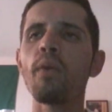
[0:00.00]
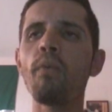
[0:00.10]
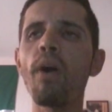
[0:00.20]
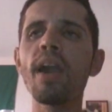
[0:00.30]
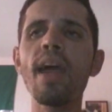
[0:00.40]

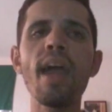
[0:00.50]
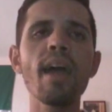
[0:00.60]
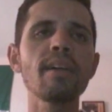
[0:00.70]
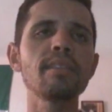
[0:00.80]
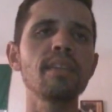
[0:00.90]
war
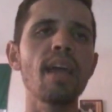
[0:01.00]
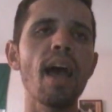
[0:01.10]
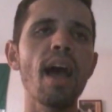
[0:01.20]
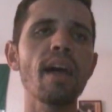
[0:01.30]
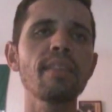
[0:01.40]
and
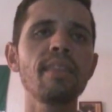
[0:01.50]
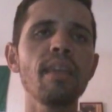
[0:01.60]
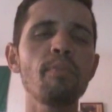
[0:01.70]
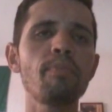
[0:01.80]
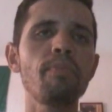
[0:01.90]
at
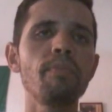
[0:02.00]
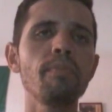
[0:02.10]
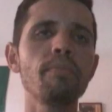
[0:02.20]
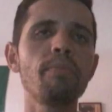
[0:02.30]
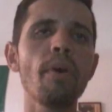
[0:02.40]
the
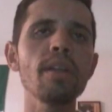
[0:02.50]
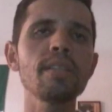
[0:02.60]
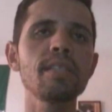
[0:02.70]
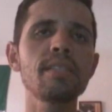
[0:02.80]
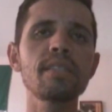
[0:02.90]

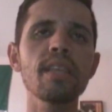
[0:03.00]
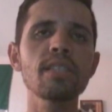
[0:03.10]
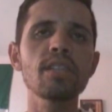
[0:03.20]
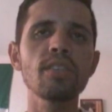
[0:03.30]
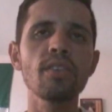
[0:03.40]
policy
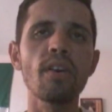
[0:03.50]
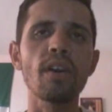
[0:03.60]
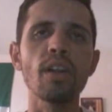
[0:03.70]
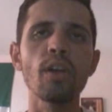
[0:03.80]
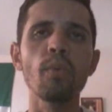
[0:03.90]
station
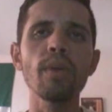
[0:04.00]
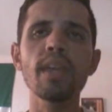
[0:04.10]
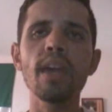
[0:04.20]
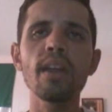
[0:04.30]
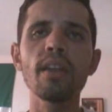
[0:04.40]
door. We
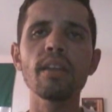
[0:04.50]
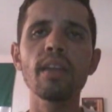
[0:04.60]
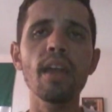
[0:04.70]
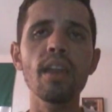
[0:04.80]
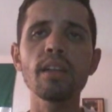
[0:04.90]

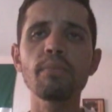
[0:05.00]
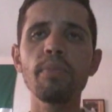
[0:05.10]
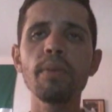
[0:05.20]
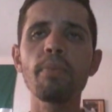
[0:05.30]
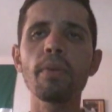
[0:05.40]

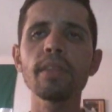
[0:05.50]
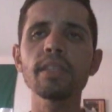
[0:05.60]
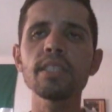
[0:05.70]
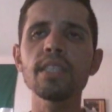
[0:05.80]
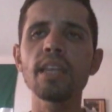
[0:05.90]
cannot be
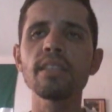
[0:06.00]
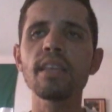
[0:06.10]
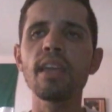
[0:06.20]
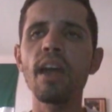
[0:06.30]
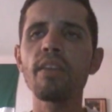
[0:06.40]
protected
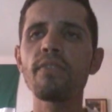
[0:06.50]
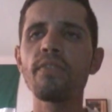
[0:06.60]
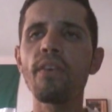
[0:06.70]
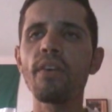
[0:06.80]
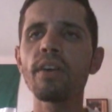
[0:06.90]
and cared
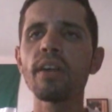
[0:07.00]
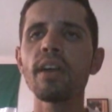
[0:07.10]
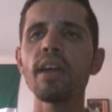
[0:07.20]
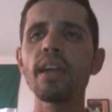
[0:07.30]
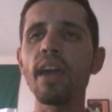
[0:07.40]
for
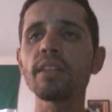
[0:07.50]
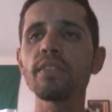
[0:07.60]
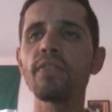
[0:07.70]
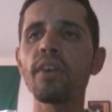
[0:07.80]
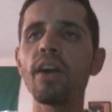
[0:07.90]

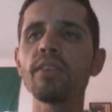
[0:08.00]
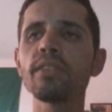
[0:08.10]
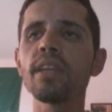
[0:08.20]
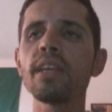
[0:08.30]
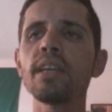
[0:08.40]

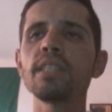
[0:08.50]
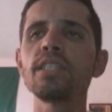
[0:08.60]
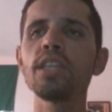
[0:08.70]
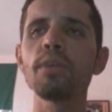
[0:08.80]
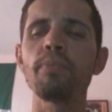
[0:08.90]
on the
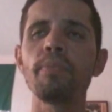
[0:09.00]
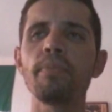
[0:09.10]
cheap.